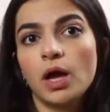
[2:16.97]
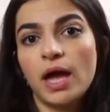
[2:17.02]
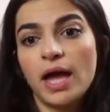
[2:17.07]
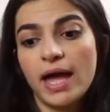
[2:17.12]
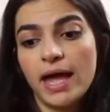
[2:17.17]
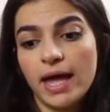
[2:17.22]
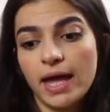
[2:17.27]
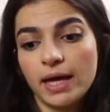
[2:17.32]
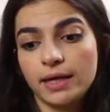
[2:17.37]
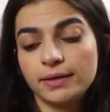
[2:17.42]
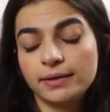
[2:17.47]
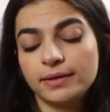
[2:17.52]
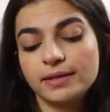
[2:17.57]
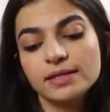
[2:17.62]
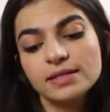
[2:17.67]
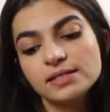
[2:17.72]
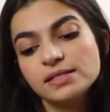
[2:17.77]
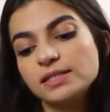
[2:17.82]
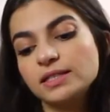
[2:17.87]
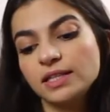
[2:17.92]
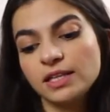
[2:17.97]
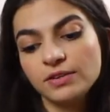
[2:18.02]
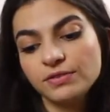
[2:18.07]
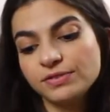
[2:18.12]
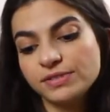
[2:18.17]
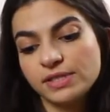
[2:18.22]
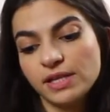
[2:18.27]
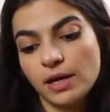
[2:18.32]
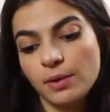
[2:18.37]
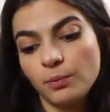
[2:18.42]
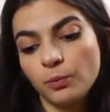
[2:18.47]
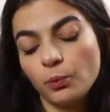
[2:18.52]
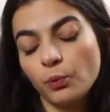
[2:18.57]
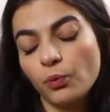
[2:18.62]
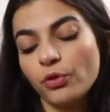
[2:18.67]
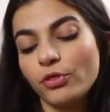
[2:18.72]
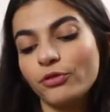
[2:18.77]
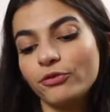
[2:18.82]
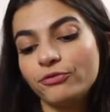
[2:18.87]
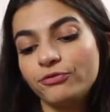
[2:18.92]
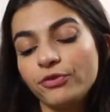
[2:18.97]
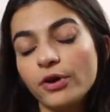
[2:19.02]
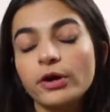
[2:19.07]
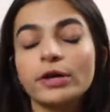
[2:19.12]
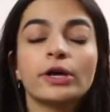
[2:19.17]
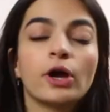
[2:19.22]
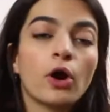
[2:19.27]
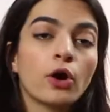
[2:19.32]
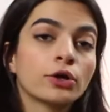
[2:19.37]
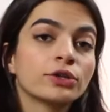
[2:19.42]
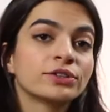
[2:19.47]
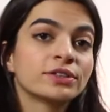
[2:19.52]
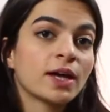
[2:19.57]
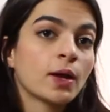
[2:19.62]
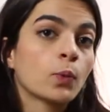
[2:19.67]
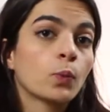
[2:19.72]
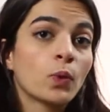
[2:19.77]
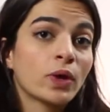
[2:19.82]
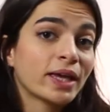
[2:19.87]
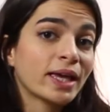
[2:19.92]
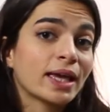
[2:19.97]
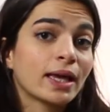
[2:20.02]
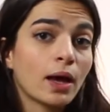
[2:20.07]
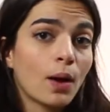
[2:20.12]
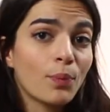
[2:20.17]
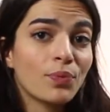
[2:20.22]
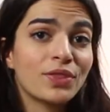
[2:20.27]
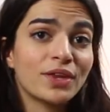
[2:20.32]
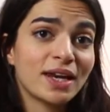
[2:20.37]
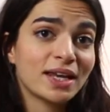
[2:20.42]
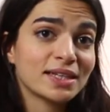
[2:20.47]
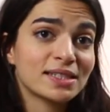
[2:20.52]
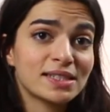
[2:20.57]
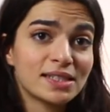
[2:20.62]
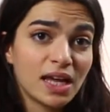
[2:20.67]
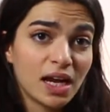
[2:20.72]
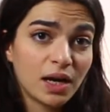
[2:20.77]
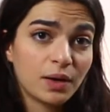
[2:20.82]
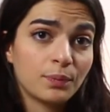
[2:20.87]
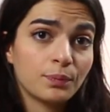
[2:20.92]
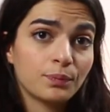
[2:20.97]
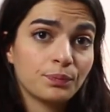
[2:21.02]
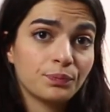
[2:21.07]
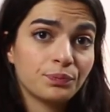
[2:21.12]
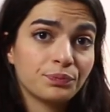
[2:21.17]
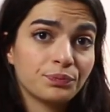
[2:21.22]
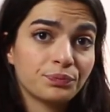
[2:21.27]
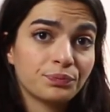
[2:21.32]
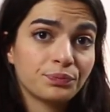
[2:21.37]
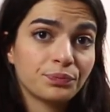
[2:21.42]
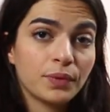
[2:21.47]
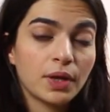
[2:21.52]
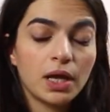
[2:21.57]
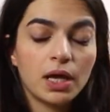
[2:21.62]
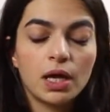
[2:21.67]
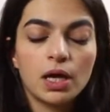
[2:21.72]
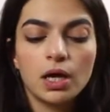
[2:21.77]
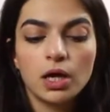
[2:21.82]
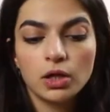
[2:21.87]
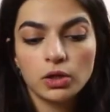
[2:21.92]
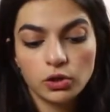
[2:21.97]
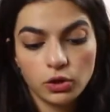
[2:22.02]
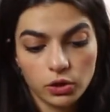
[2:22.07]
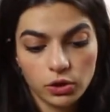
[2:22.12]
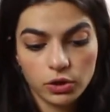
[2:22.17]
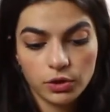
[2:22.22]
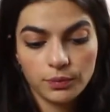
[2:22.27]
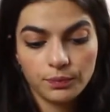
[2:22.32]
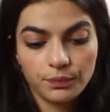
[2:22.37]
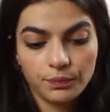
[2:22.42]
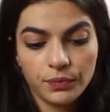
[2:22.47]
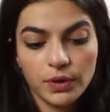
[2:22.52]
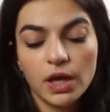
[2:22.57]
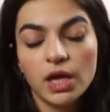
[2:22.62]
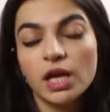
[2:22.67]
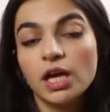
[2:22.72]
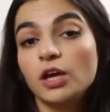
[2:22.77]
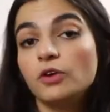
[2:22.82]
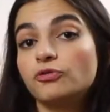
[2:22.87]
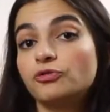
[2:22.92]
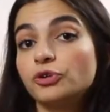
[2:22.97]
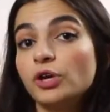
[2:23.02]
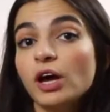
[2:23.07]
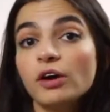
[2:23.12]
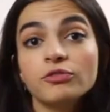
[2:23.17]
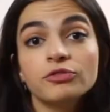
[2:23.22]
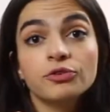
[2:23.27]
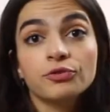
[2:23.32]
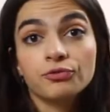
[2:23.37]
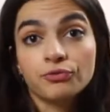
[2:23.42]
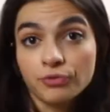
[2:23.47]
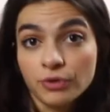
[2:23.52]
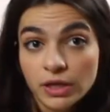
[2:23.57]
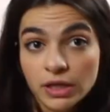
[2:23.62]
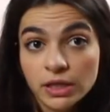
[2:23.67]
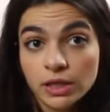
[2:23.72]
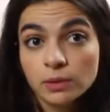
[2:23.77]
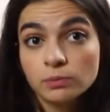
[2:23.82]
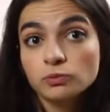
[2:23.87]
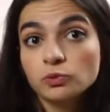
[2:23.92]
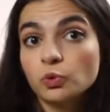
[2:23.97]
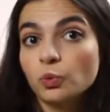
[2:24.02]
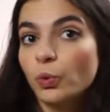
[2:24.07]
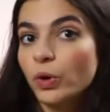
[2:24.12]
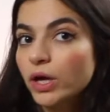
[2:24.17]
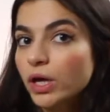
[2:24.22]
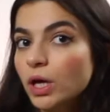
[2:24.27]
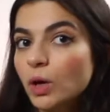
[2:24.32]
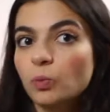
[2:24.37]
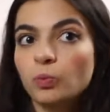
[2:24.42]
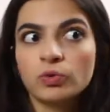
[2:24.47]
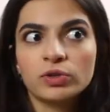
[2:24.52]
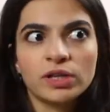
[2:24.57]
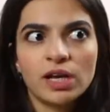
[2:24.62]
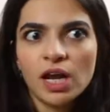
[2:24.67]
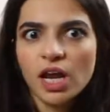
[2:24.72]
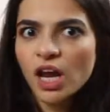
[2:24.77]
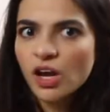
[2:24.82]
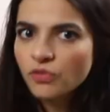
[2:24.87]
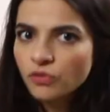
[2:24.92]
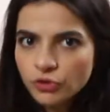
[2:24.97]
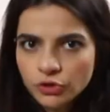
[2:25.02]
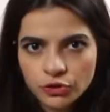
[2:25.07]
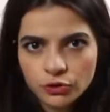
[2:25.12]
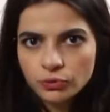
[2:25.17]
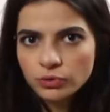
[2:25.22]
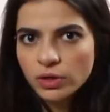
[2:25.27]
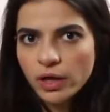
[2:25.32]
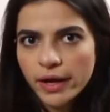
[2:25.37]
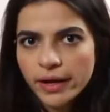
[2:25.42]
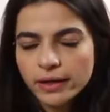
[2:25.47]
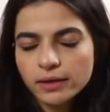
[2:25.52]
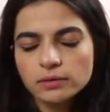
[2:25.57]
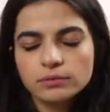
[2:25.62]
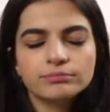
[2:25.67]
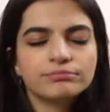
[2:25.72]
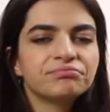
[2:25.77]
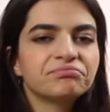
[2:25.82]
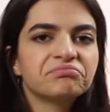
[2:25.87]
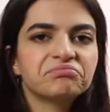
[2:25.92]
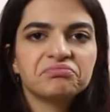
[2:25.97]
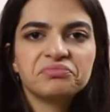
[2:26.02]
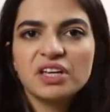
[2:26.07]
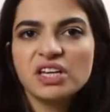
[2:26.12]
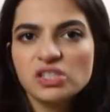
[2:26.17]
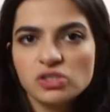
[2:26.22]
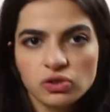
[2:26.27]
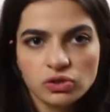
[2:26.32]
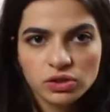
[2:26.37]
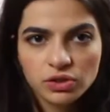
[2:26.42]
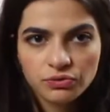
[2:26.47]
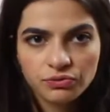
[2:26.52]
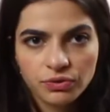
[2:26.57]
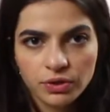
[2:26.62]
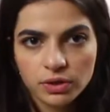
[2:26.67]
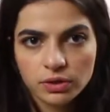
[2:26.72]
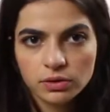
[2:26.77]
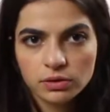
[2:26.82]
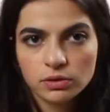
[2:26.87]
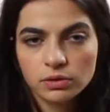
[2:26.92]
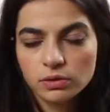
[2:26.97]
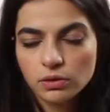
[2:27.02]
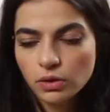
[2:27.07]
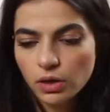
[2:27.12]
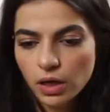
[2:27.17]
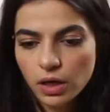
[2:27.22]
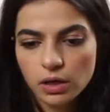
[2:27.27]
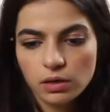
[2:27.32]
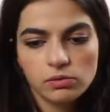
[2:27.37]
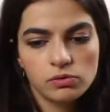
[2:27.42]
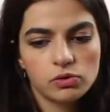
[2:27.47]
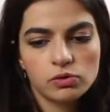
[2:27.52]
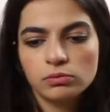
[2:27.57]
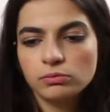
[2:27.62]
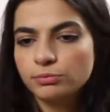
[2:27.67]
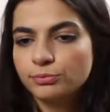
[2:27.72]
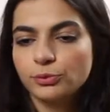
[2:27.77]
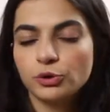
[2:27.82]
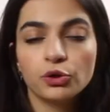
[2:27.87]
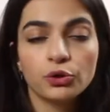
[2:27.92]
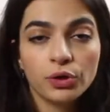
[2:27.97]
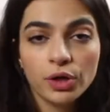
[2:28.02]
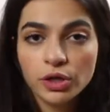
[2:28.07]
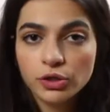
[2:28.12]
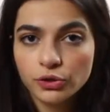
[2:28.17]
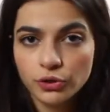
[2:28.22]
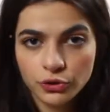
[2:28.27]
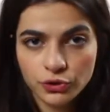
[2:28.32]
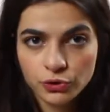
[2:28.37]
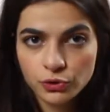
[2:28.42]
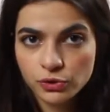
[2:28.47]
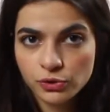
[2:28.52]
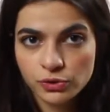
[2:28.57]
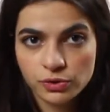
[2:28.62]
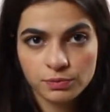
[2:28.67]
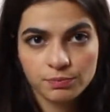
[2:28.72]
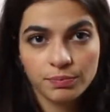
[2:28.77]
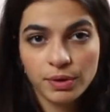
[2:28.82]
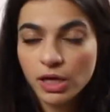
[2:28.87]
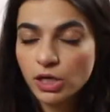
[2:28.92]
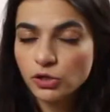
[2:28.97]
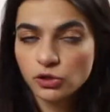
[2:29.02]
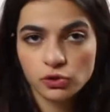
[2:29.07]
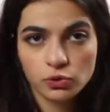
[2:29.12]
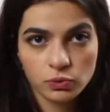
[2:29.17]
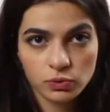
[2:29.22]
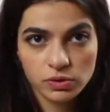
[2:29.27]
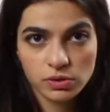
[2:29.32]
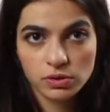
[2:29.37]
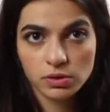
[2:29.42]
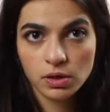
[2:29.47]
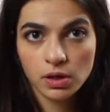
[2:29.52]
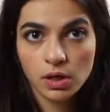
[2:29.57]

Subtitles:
And this leaves them with a very hard time waking up the next day. Look, if you have the freedom to wake up whenever you like, things are different, okay? You get to pick and choose.